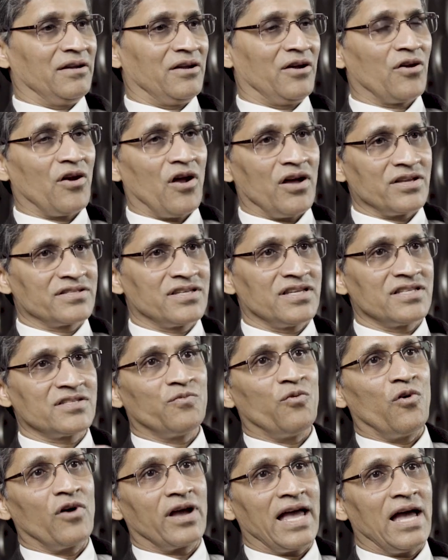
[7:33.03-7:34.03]
crosses
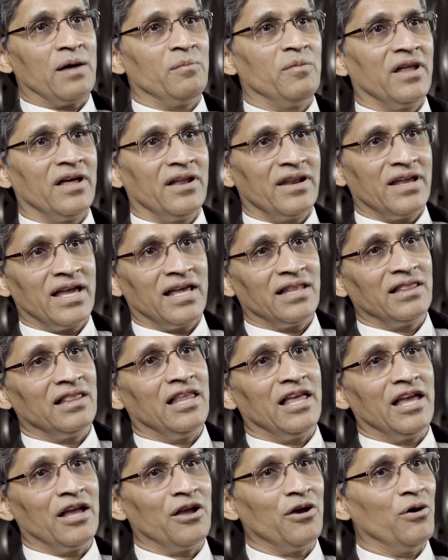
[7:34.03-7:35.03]
vocabulary
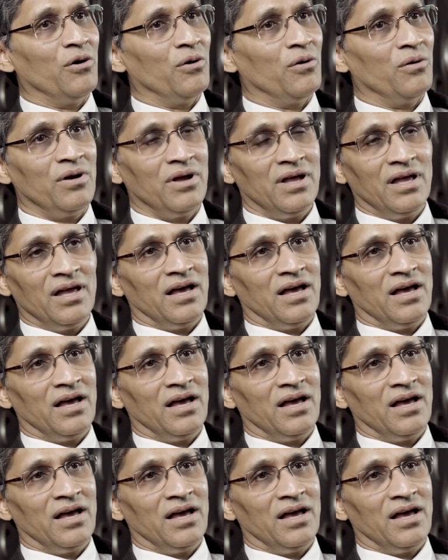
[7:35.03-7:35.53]
and lingo,